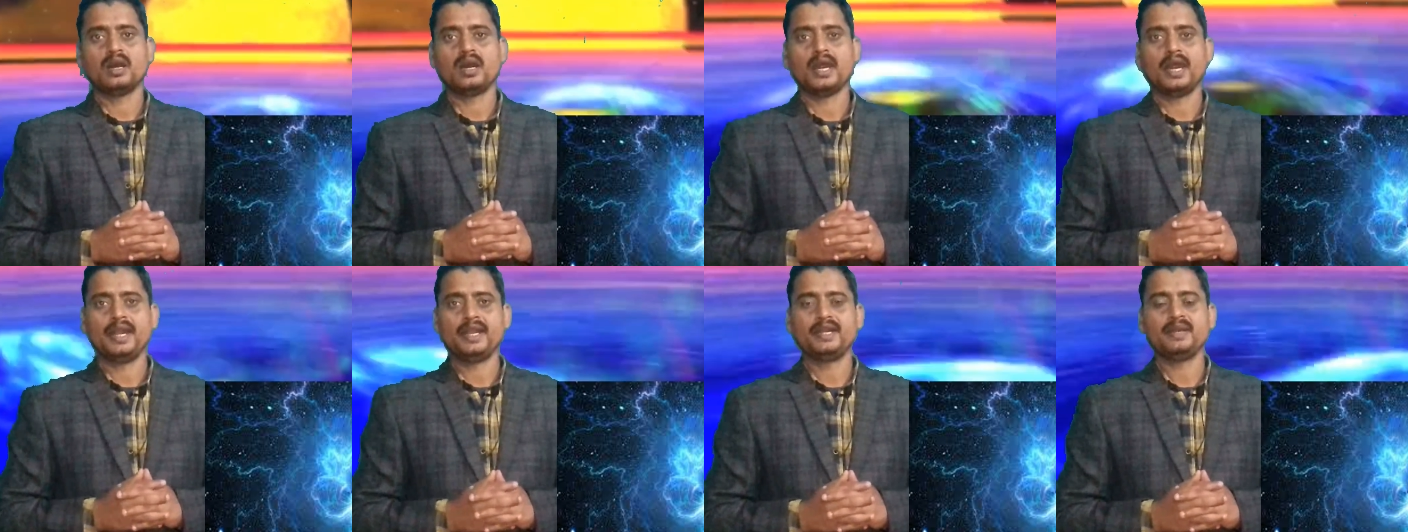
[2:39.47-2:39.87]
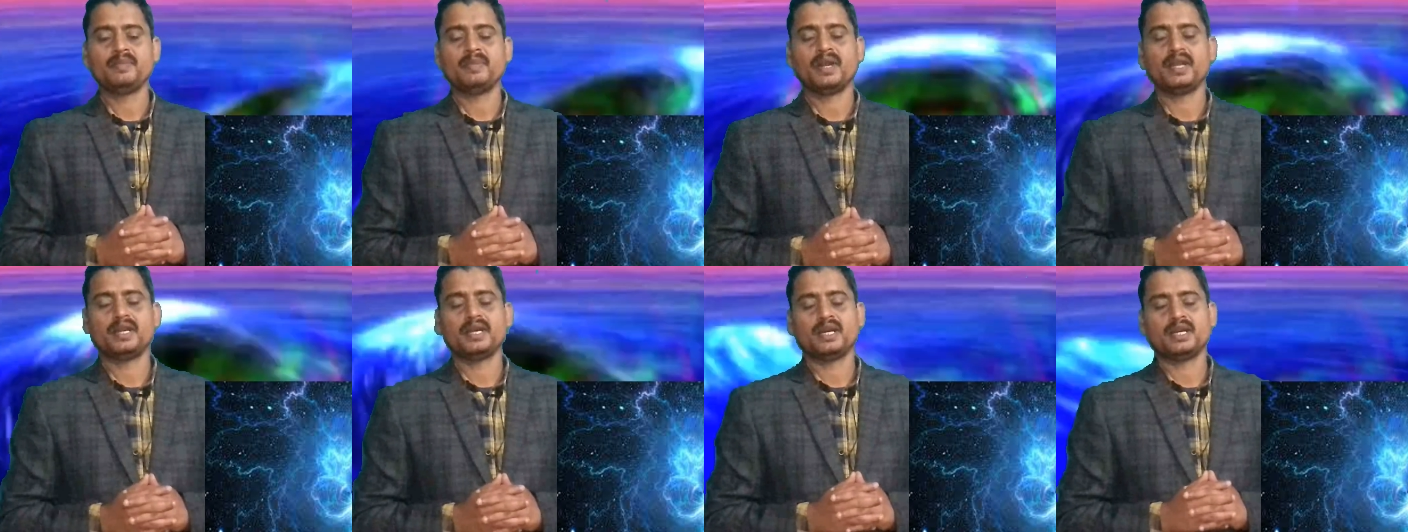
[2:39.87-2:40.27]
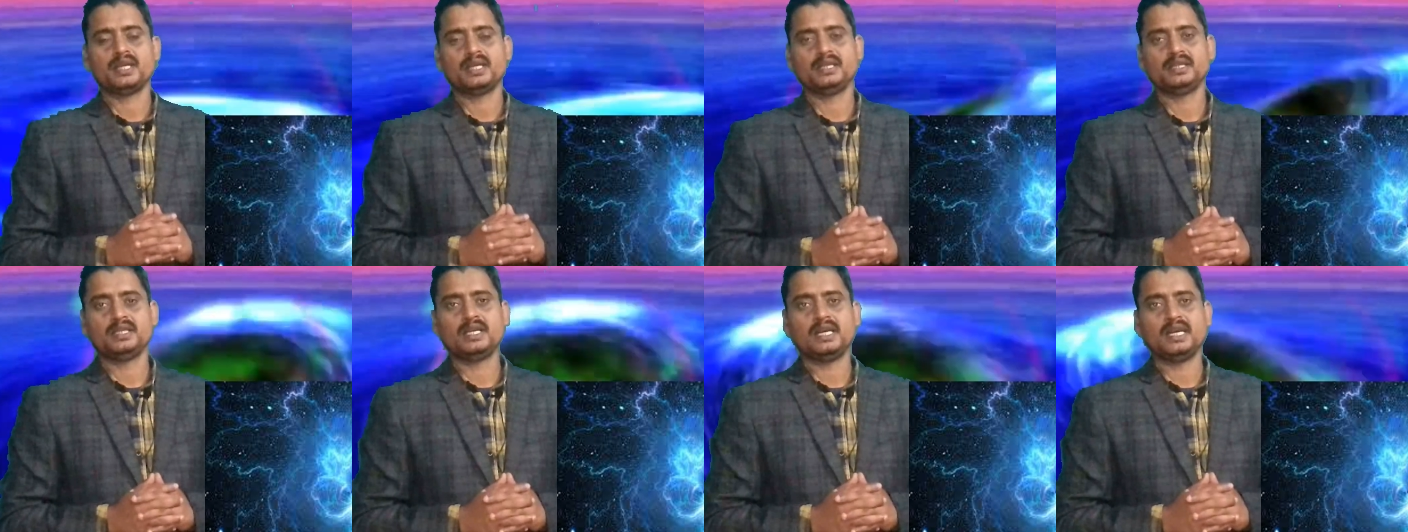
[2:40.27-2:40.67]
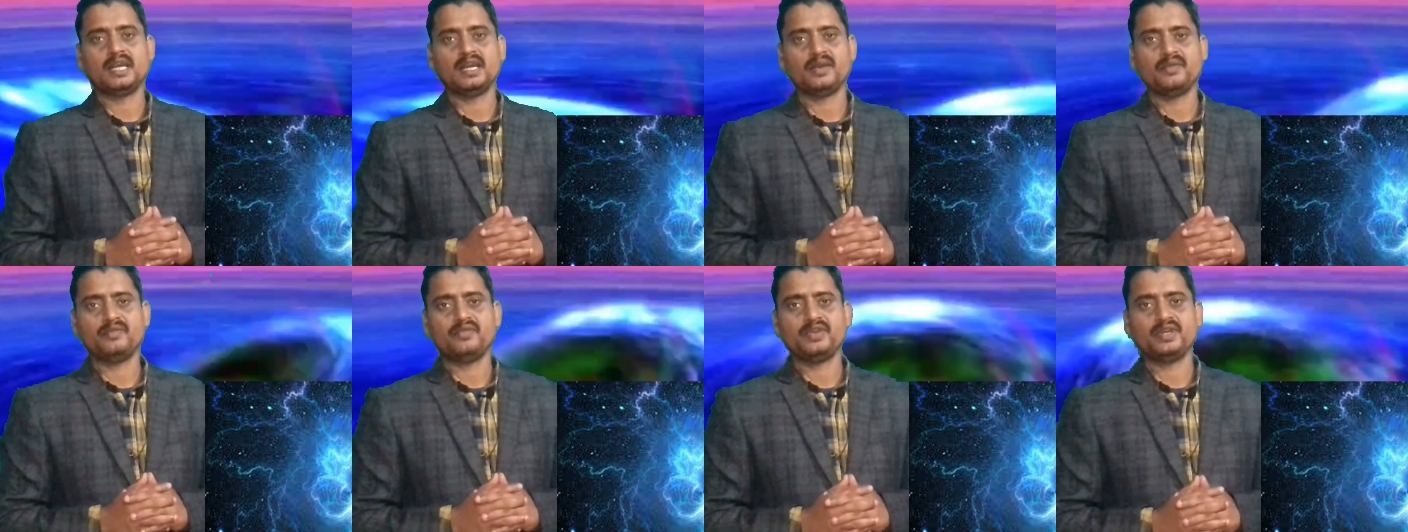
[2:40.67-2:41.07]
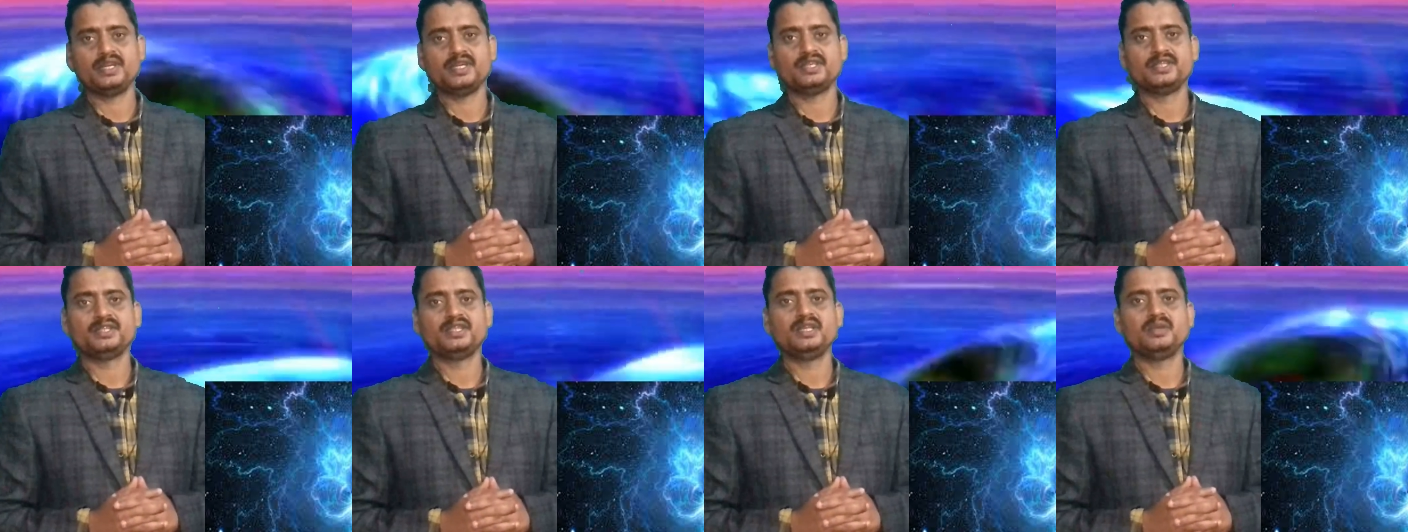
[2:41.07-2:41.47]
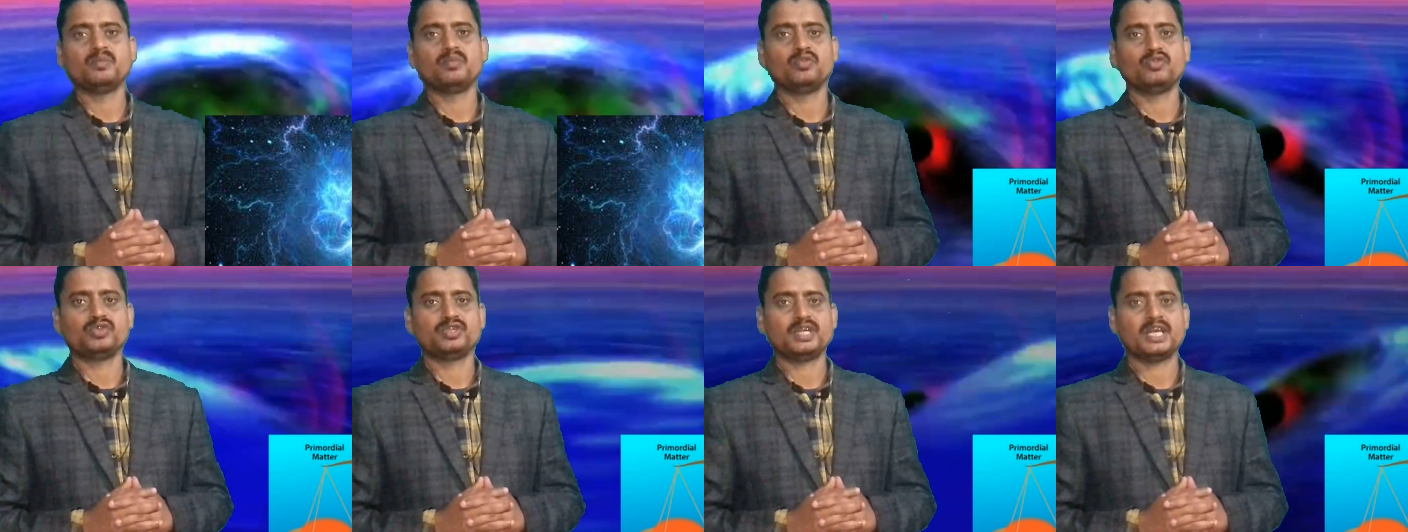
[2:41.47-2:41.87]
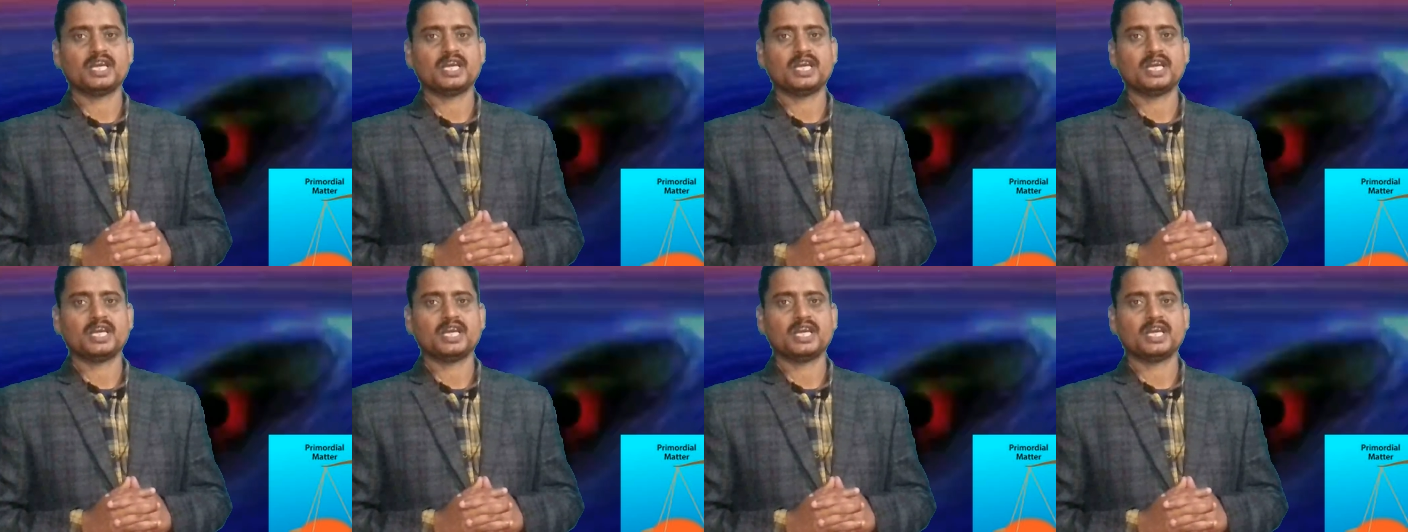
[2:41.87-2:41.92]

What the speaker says: antimatter in the lab is the most